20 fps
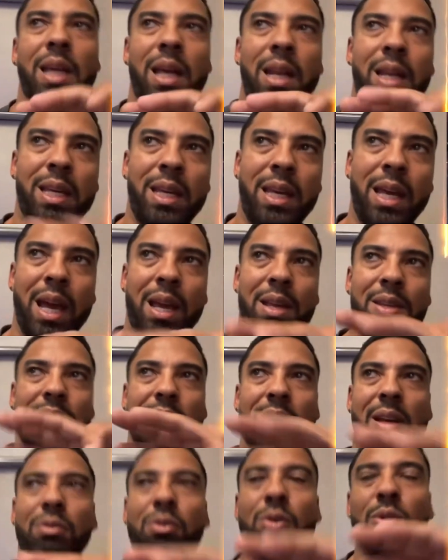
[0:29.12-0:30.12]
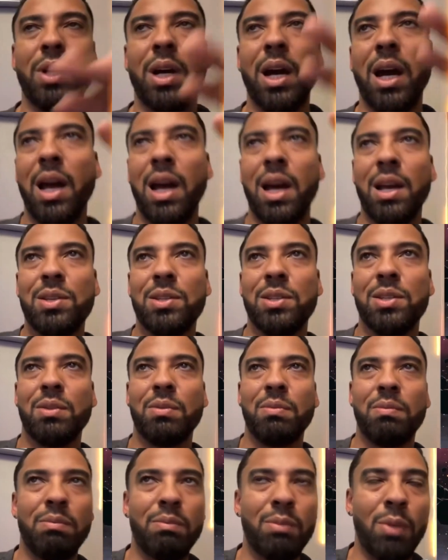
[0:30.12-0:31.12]
that he has several guys,
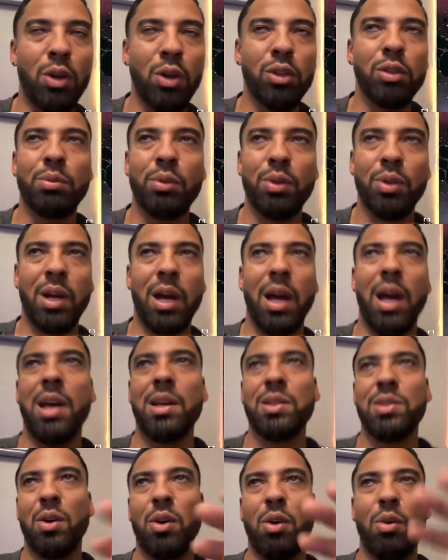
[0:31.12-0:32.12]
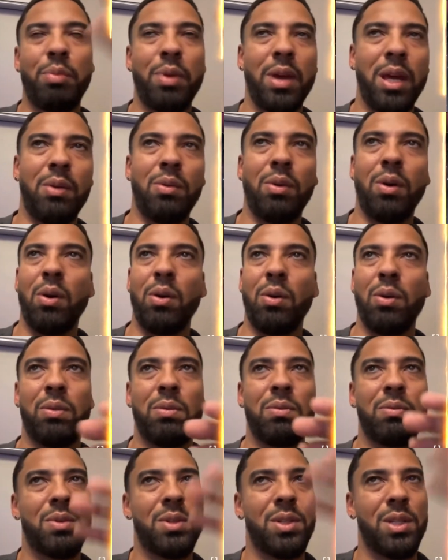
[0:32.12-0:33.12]
multiple guys on payroll,
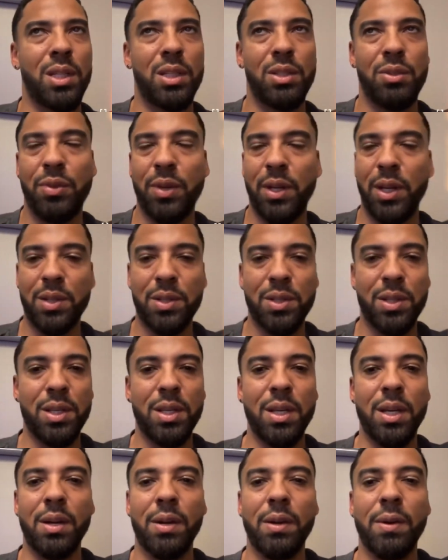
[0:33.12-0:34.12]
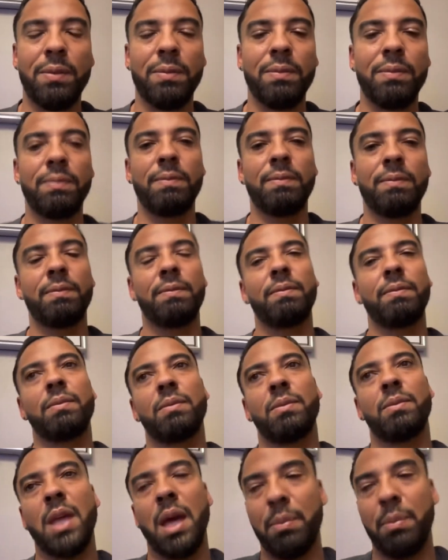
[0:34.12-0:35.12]
6 figures a year,
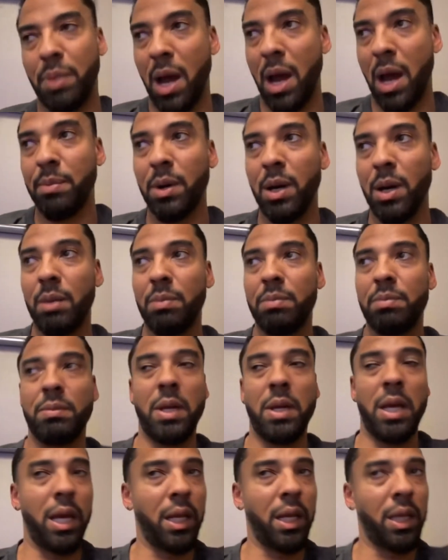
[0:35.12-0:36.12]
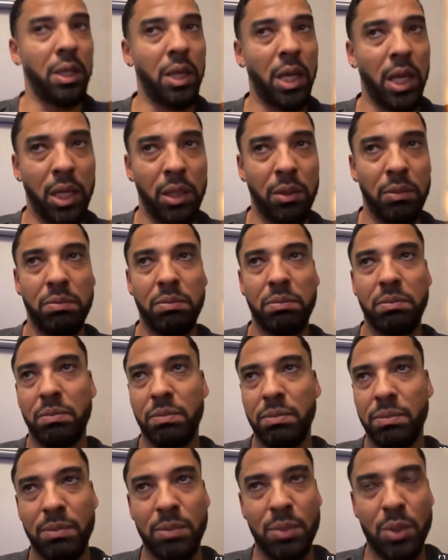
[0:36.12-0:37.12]
that pop up and they
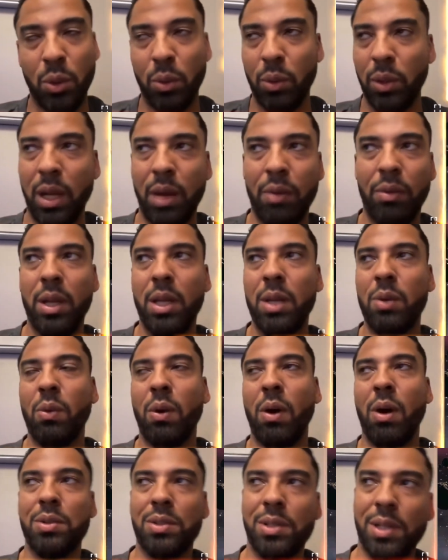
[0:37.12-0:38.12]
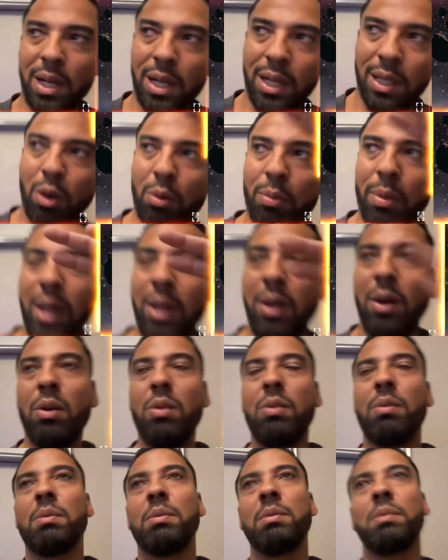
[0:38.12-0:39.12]
do whatever he wants and they go back
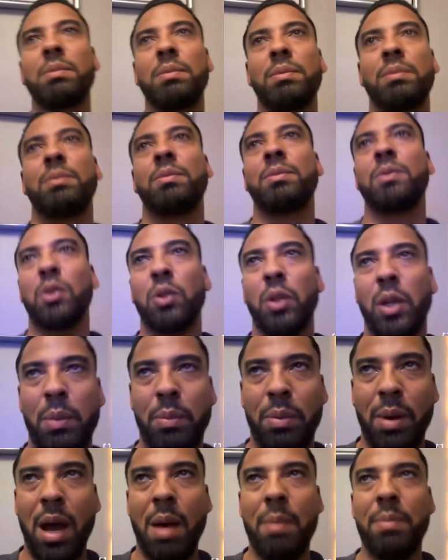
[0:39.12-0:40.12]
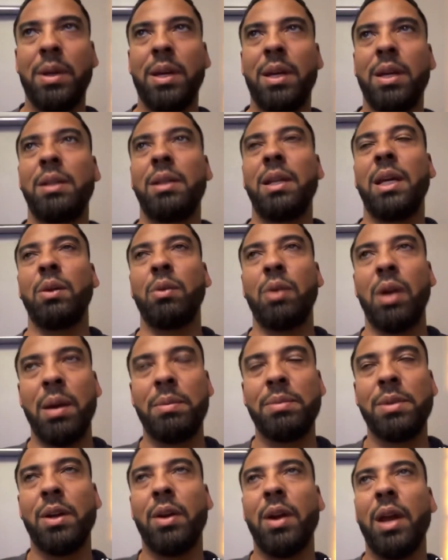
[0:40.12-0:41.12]
home. So they pop in, they
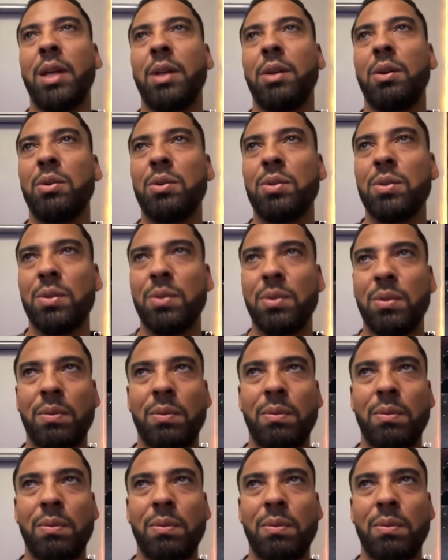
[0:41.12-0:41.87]
grab their ankles,